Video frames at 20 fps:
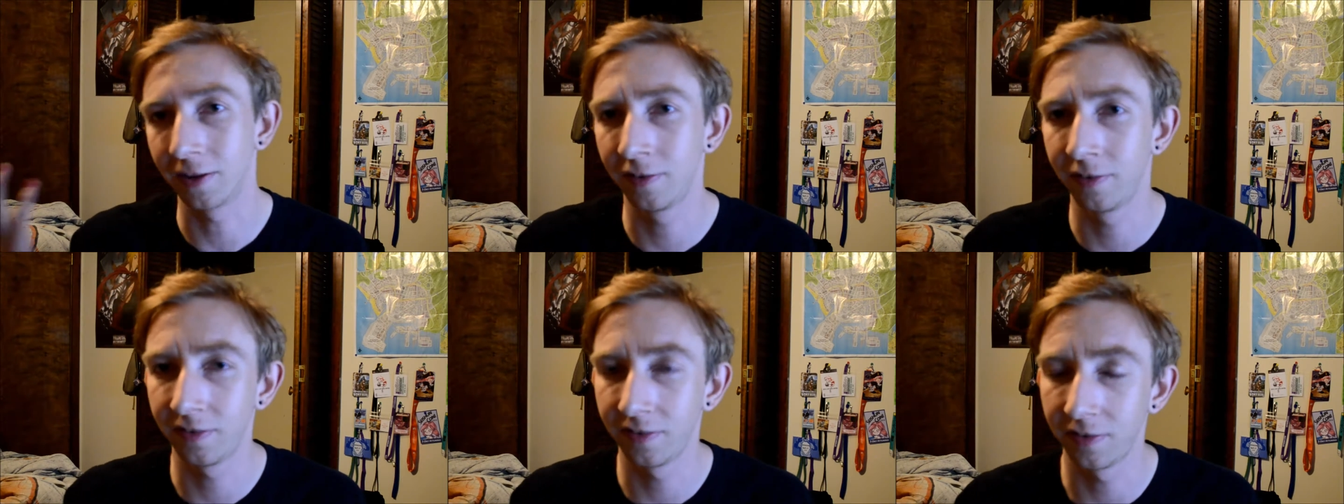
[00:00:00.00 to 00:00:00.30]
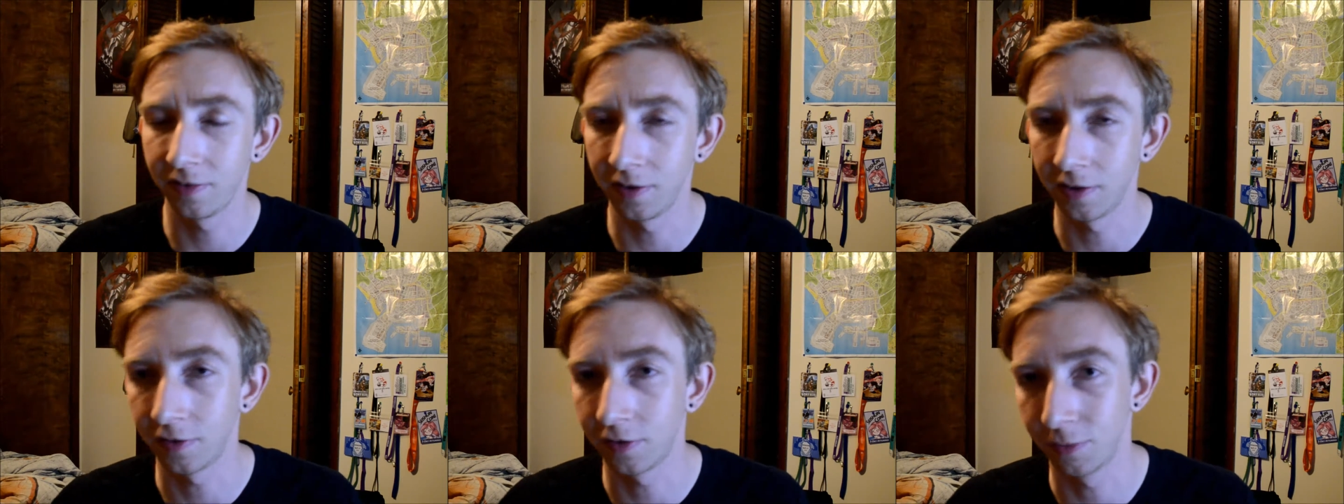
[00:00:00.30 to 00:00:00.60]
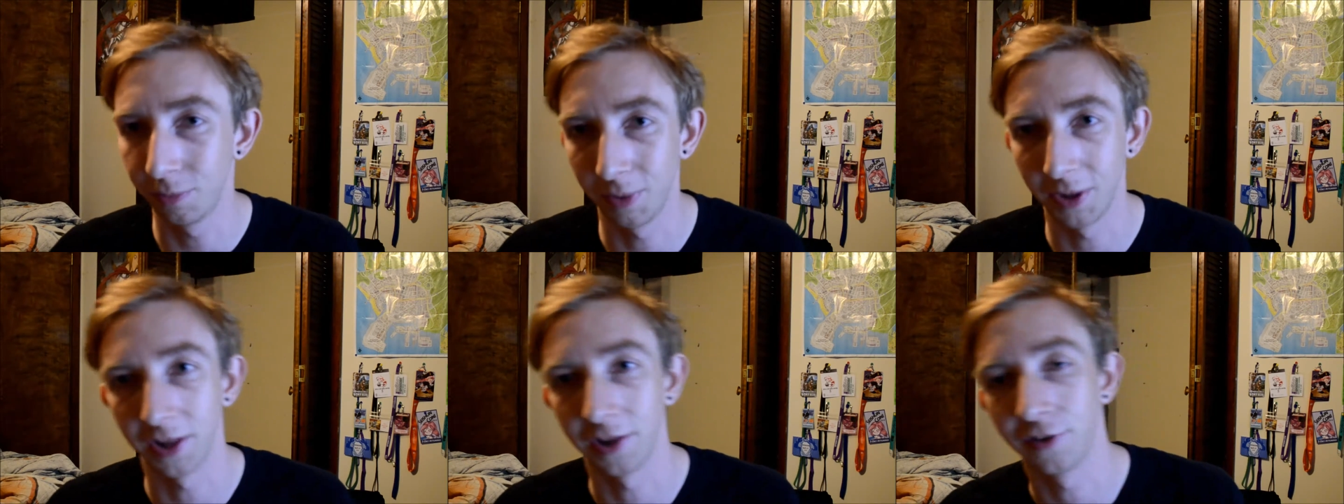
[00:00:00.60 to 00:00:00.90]
6
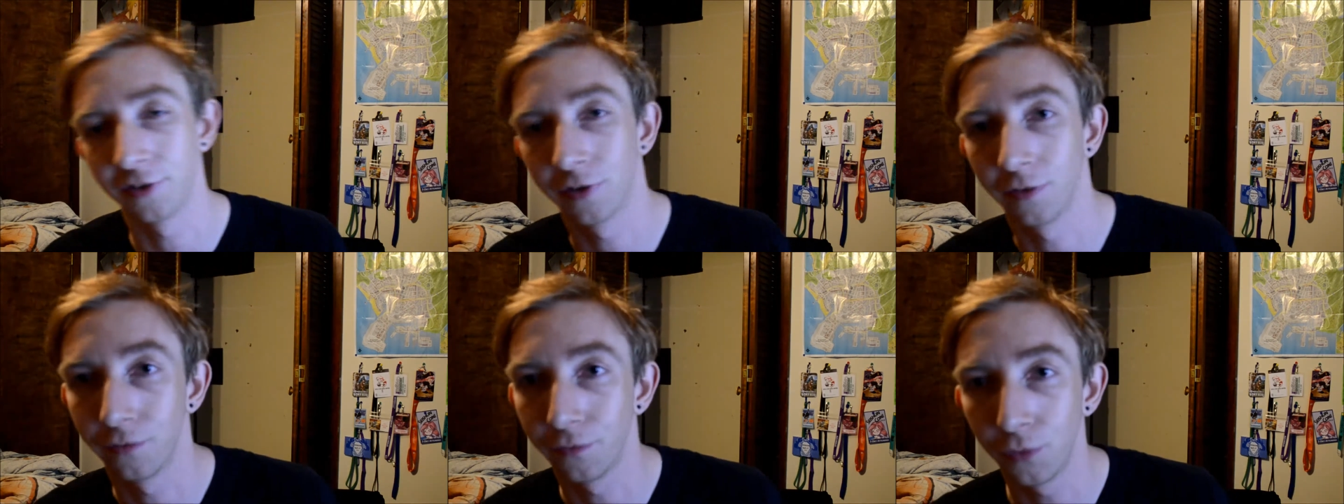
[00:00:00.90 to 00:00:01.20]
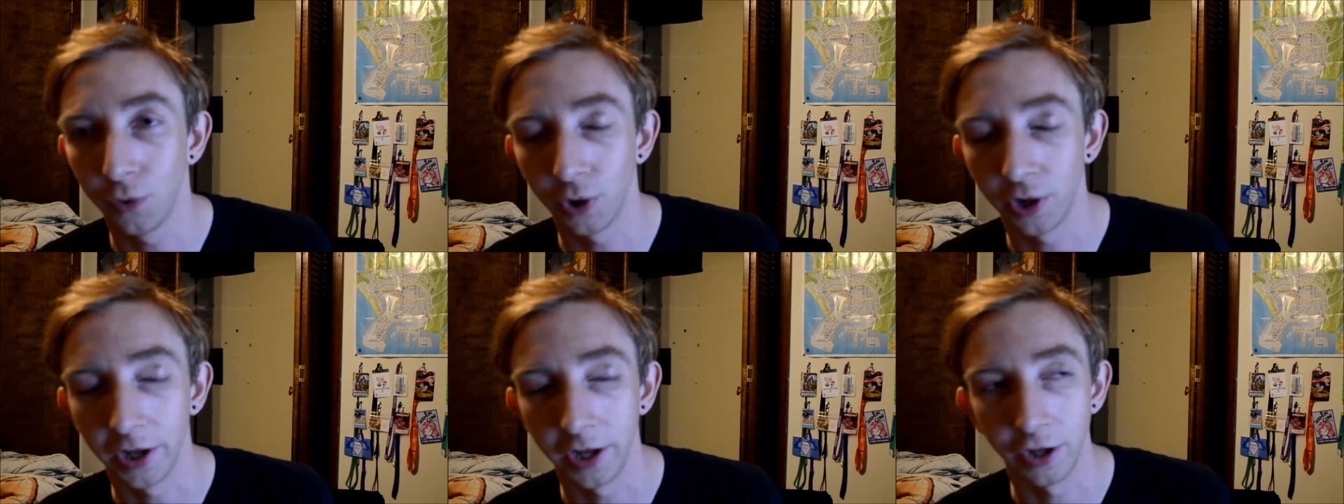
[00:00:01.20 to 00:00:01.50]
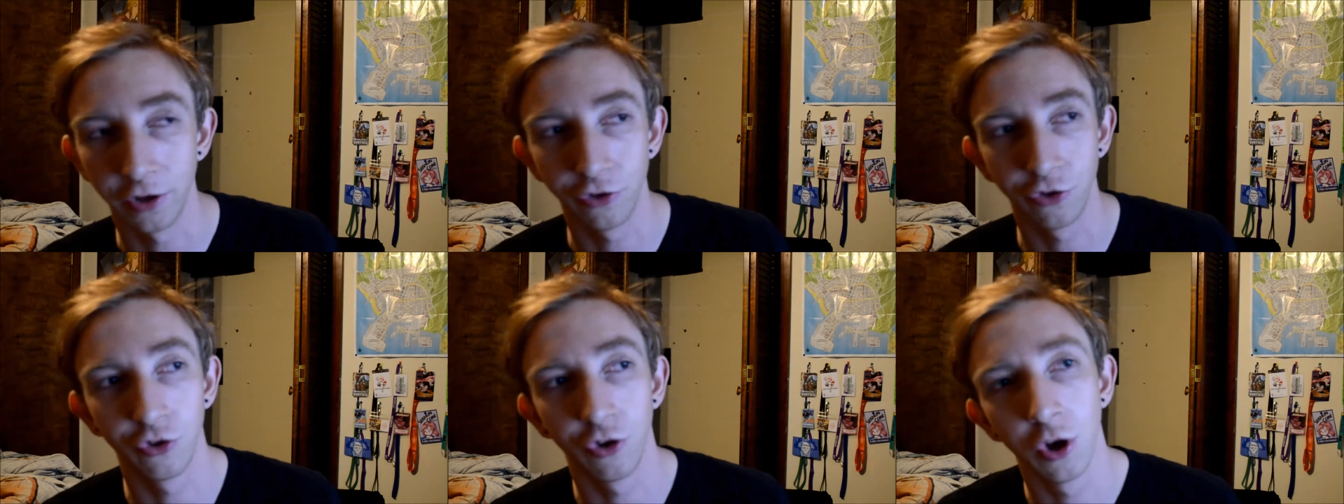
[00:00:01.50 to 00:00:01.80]
minutes of
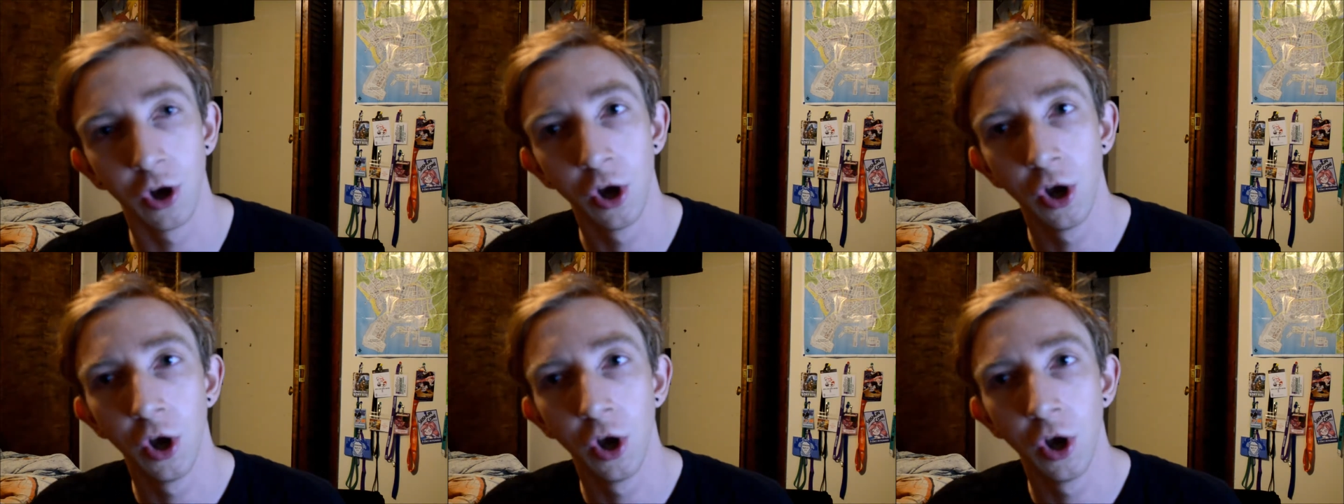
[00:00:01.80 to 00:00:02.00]
footage,